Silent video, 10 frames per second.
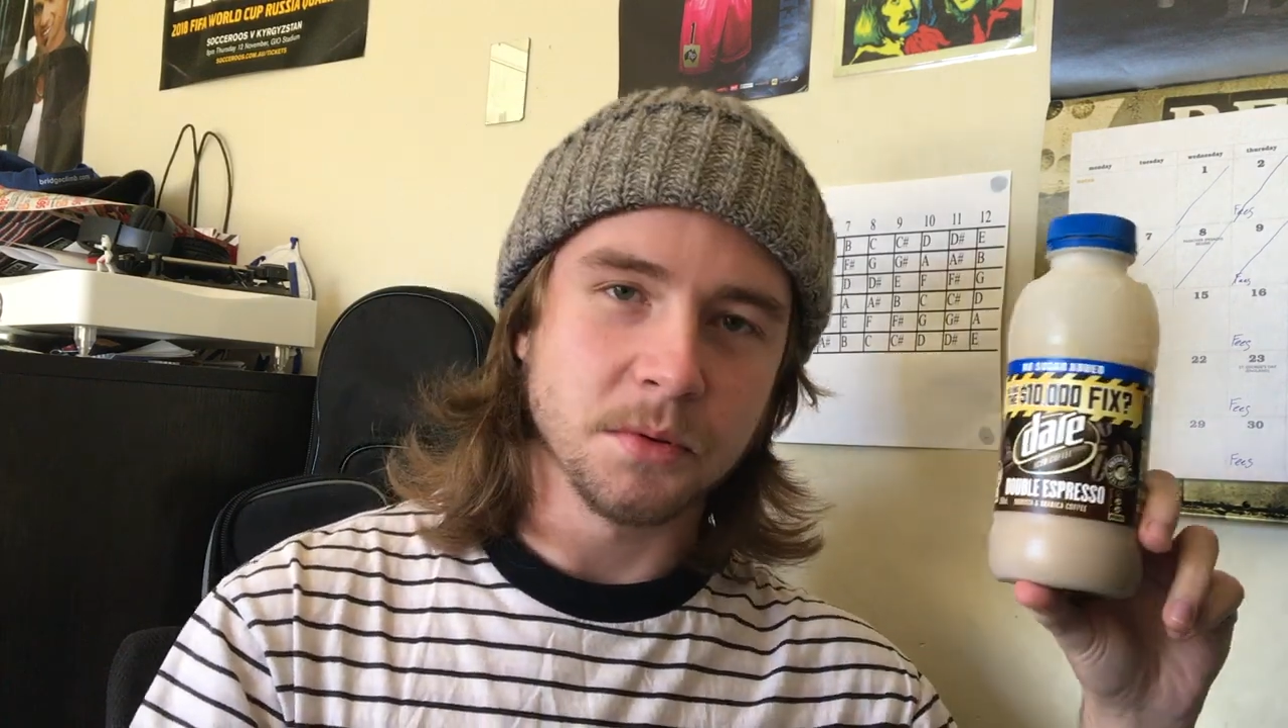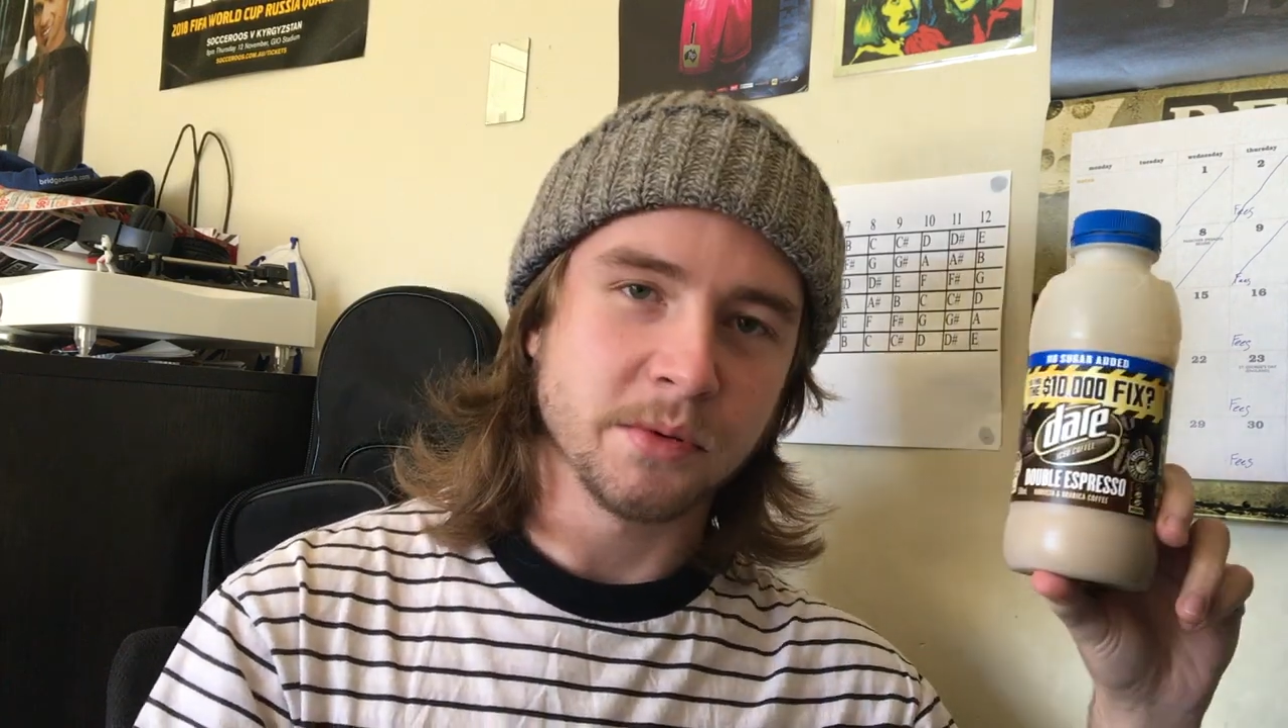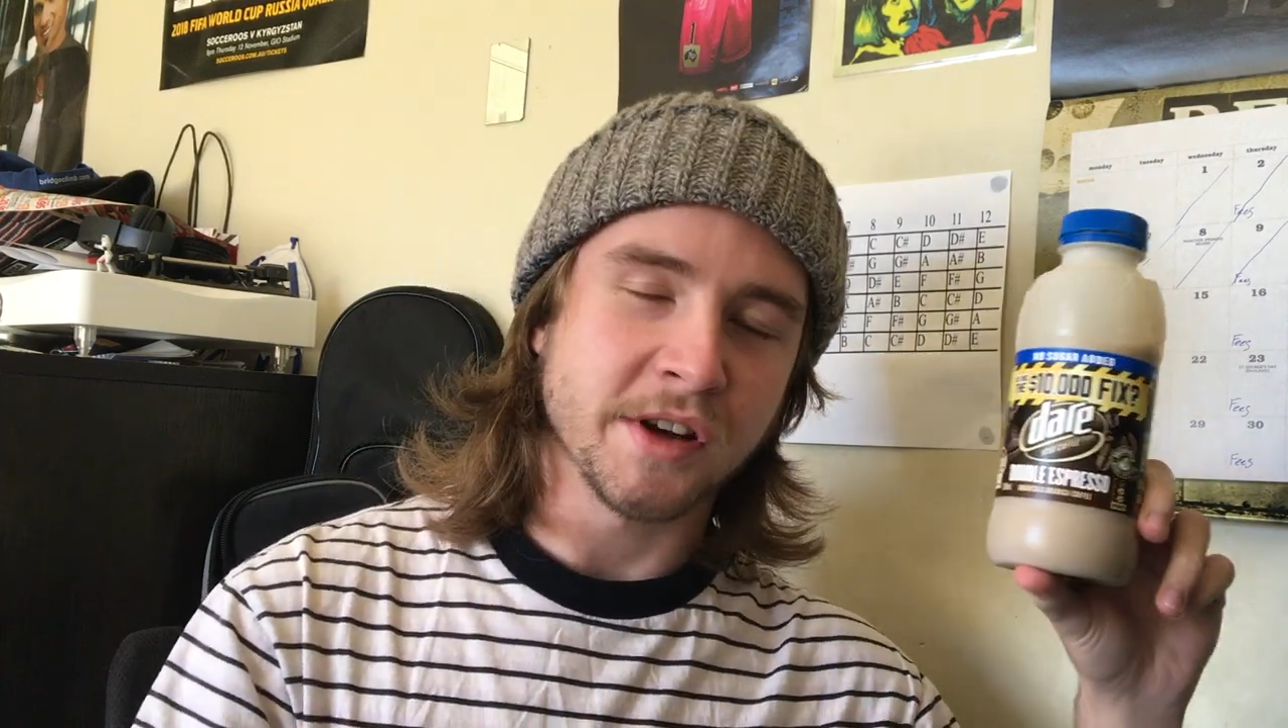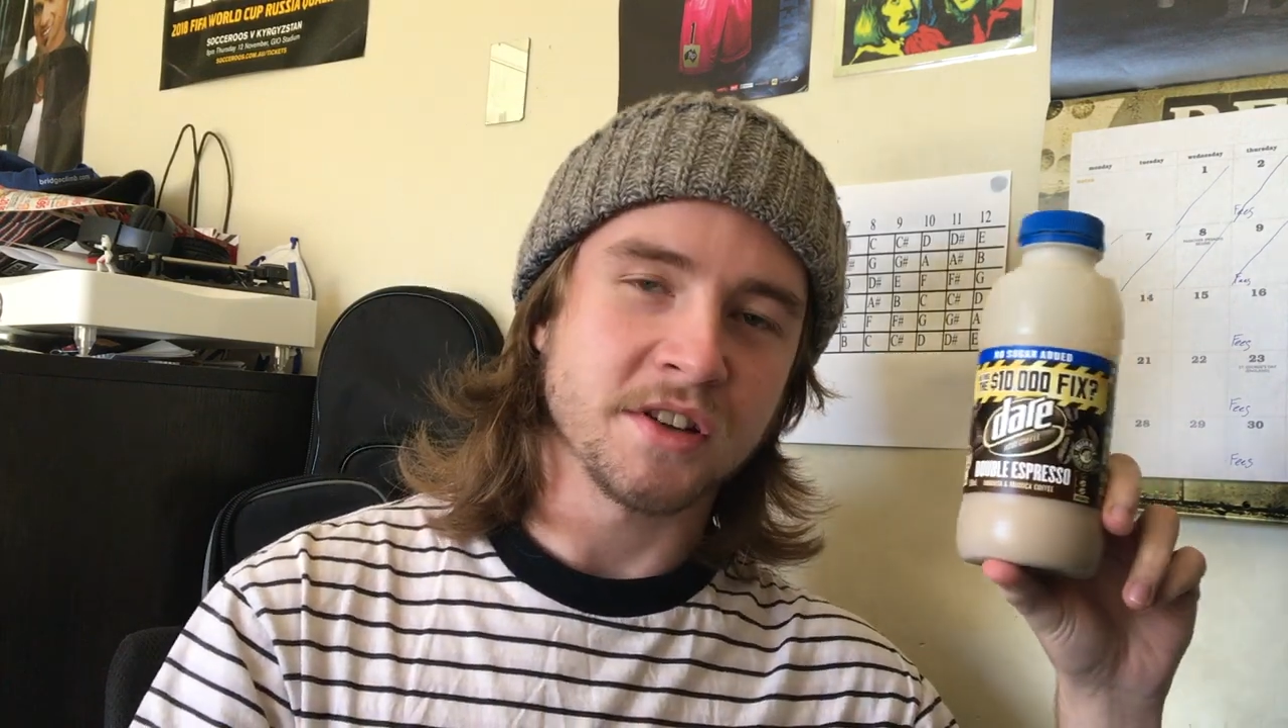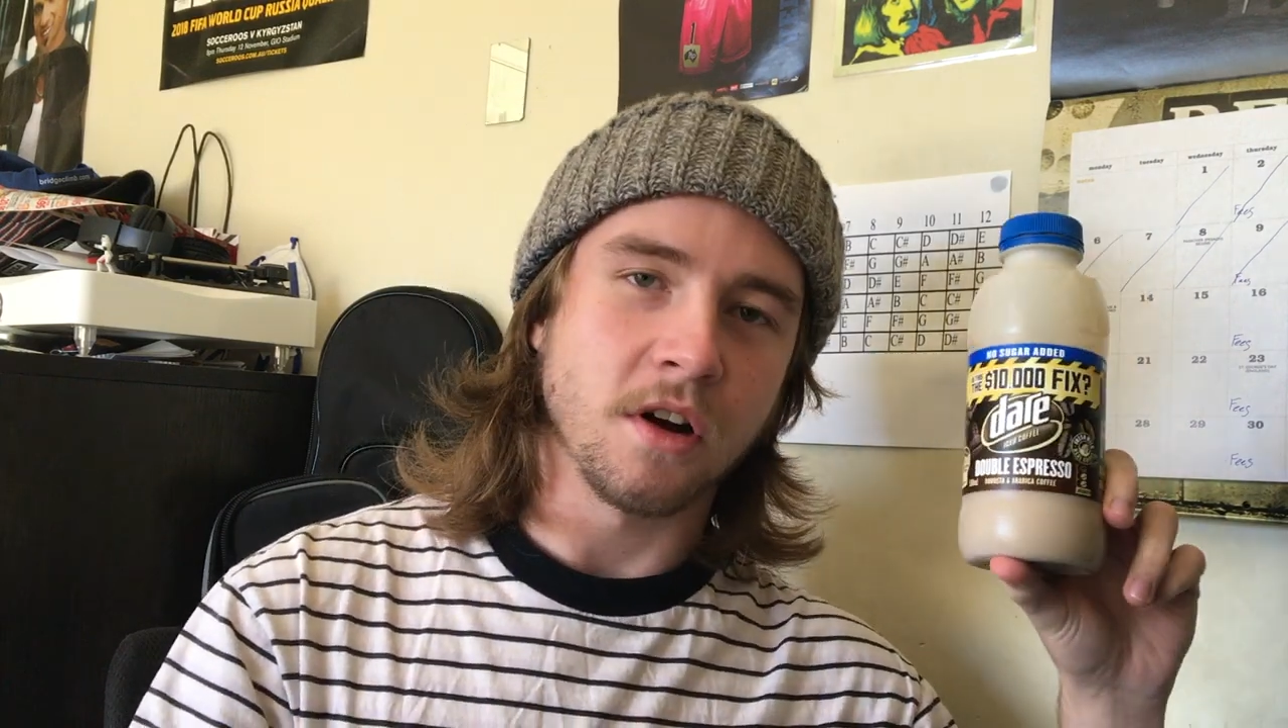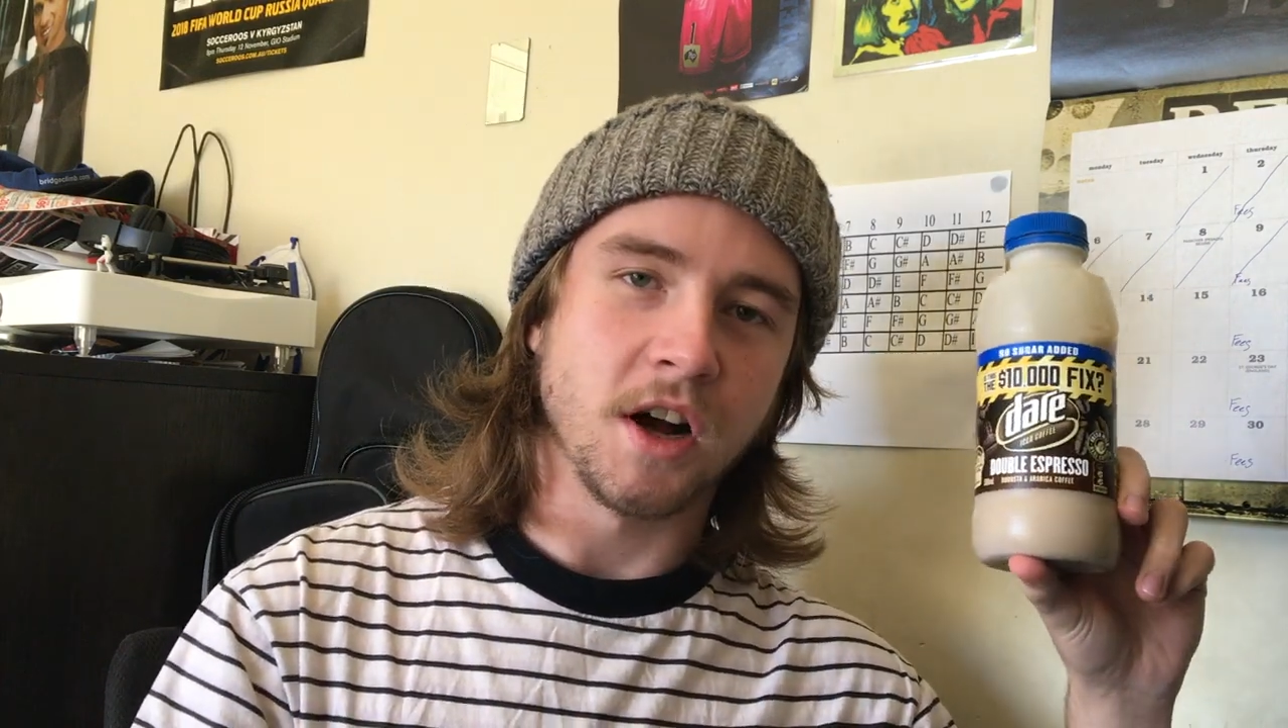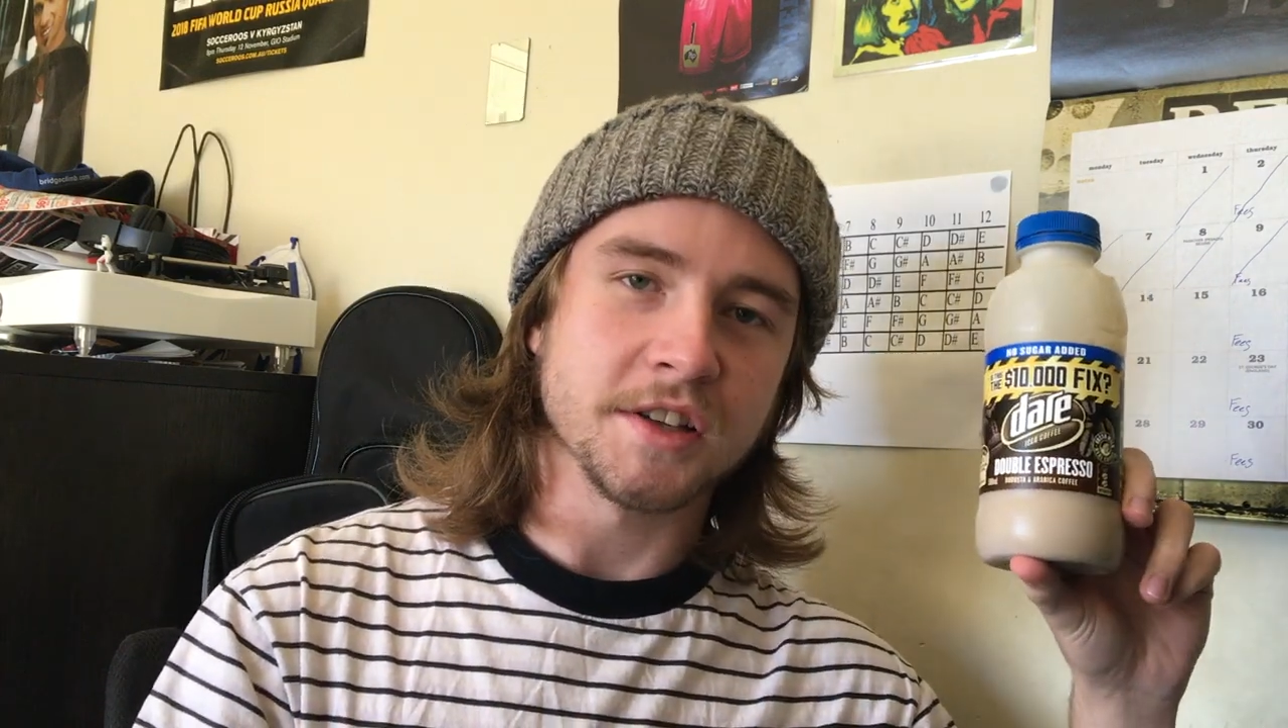espresso